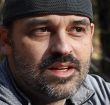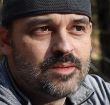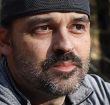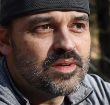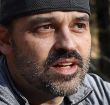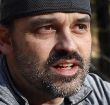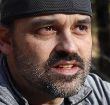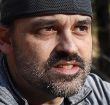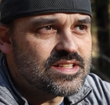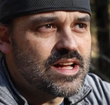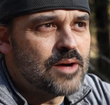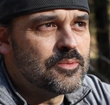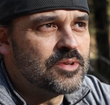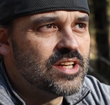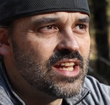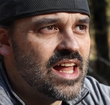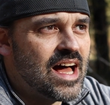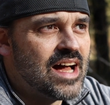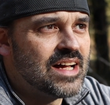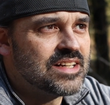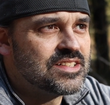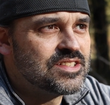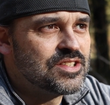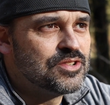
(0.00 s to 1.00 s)
because I would
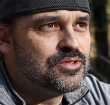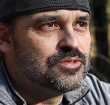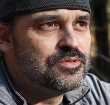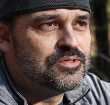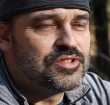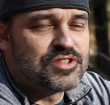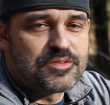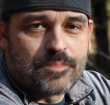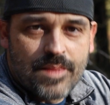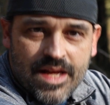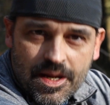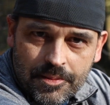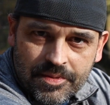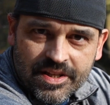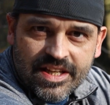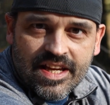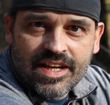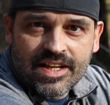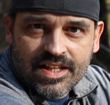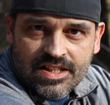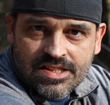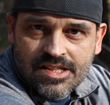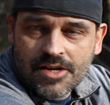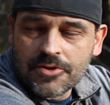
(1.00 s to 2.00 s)
like to just be able to
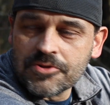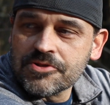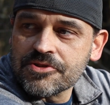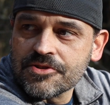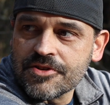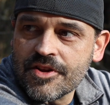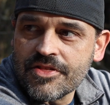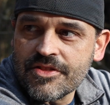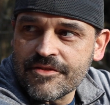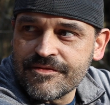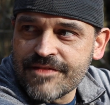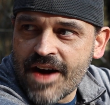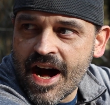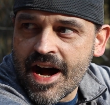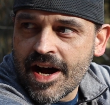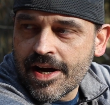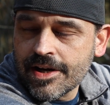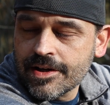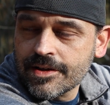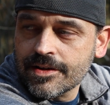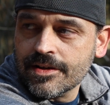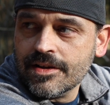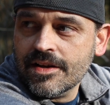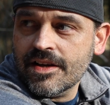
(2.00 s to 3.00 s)
get it closer to the
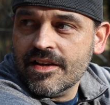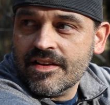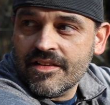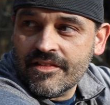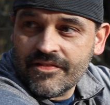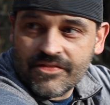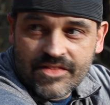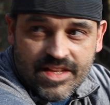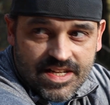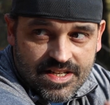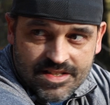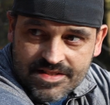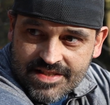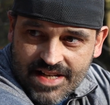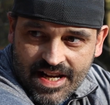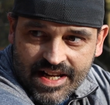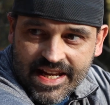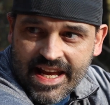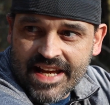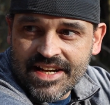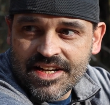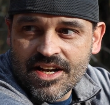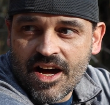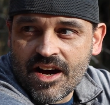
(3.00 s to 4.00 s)
fire. This I
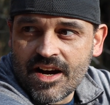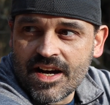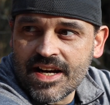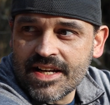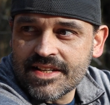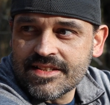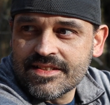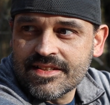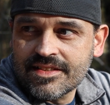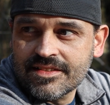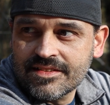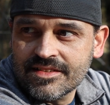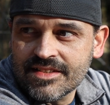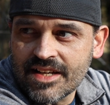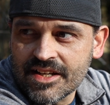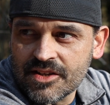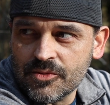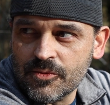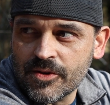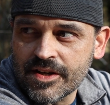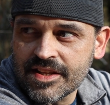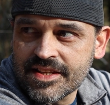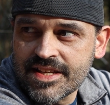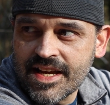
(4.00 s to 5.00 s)
cannot. I
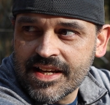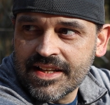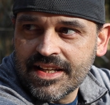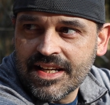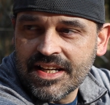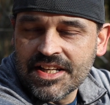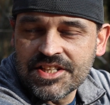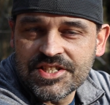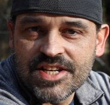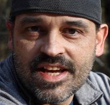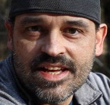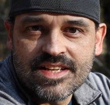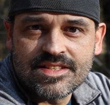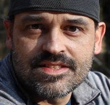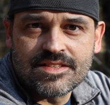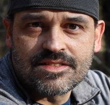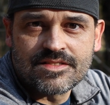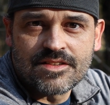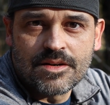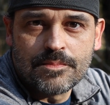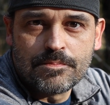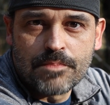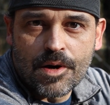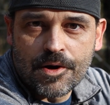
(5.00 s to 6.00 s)
don't want to take any
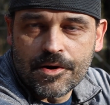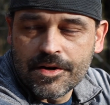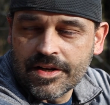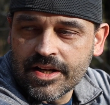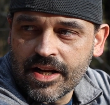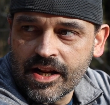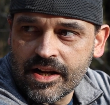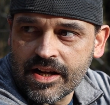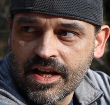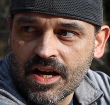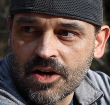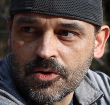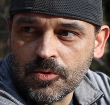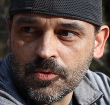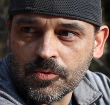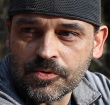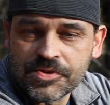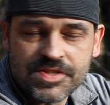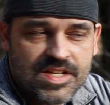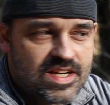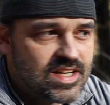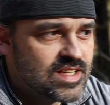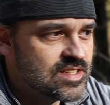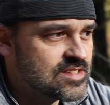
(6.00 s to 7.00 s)
chances on burning any
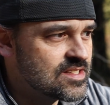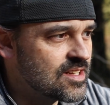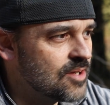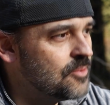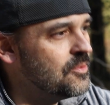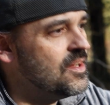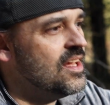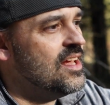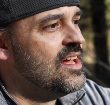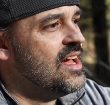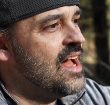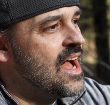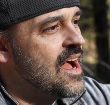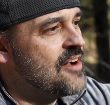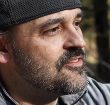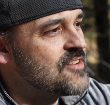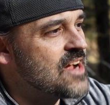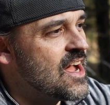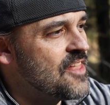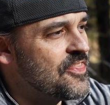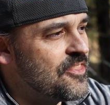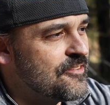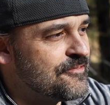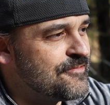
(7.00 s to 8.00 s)
holes in it. So I've
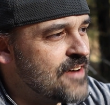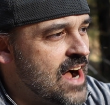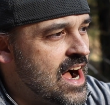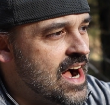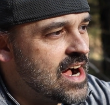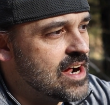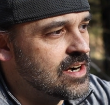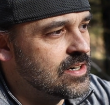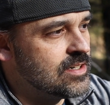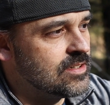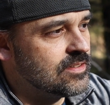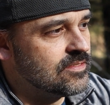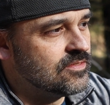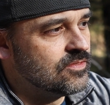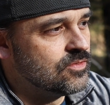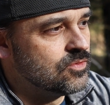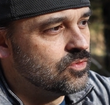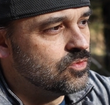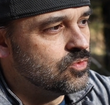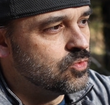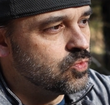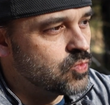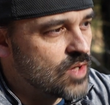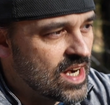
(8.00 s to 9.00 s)
got the fire
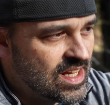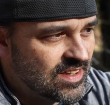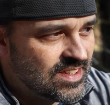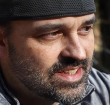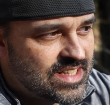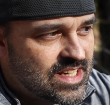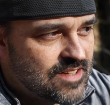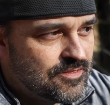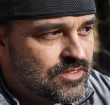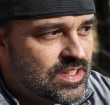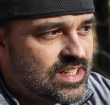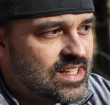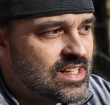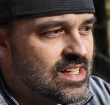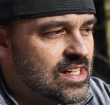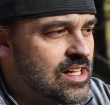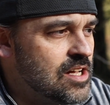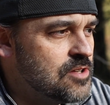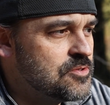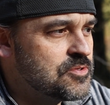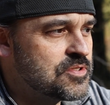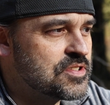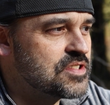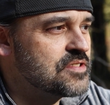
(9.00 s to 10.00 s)
relatively
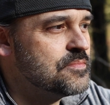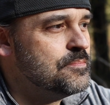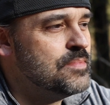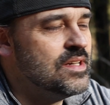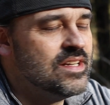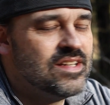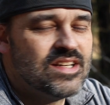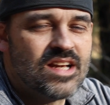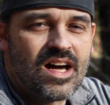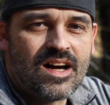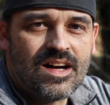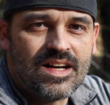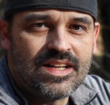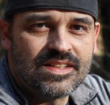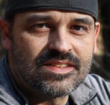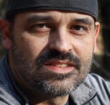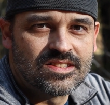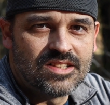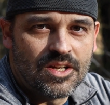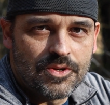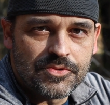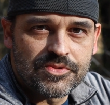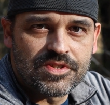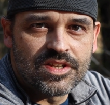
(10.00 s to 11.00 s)
close, but not
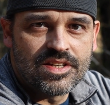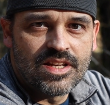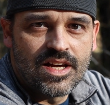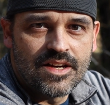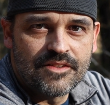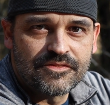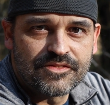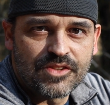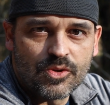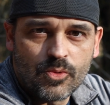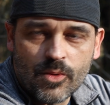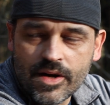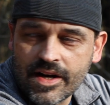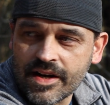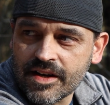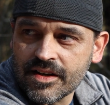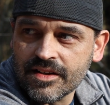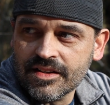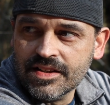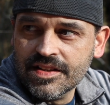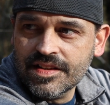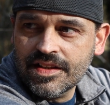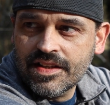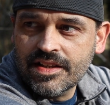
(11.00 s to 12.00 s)
close enough to
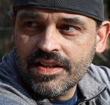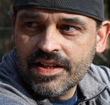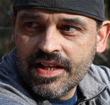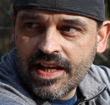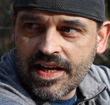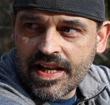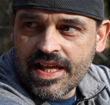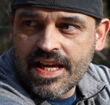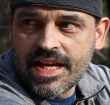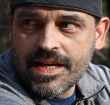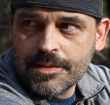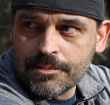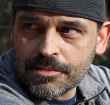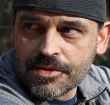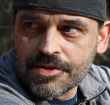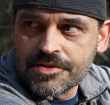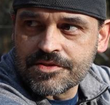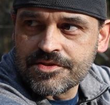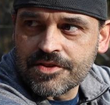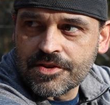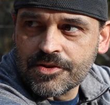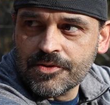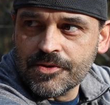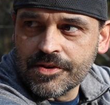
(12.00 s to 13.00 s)
where any
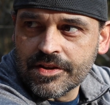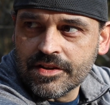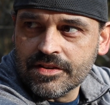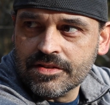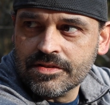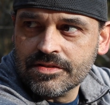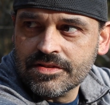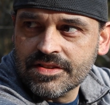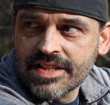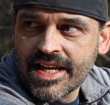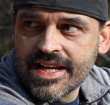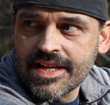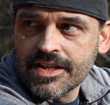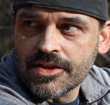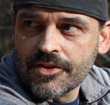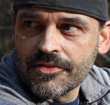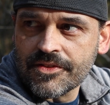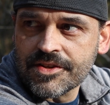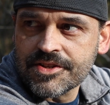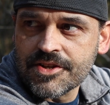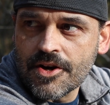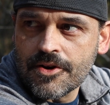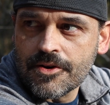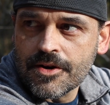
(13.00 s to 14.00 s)
embers are going to land on
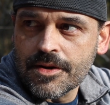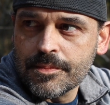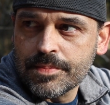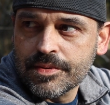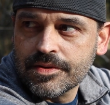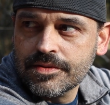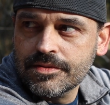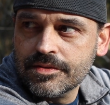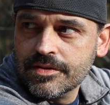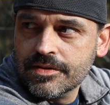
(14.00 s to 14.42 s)
the tarp.